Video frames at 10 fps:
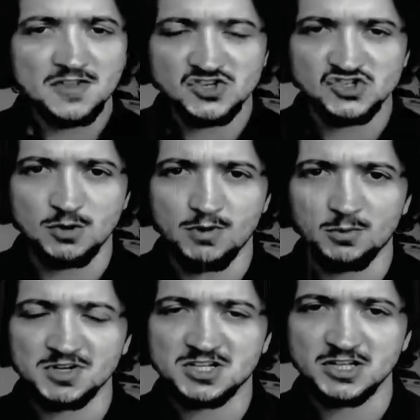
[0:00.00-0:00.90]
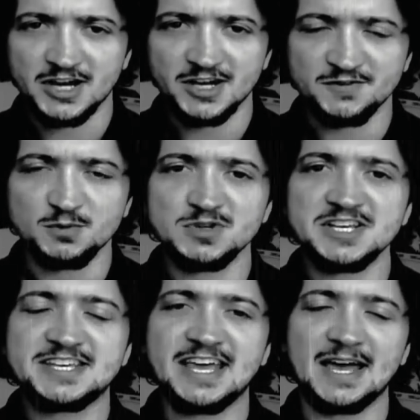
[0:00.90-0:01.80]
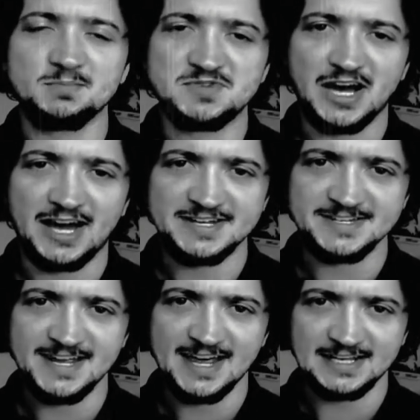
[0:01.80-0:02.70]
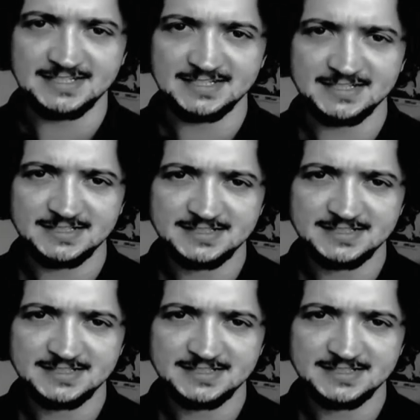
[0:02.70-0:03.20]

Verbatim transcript: This is your moment of clarity from LeeCamp.net.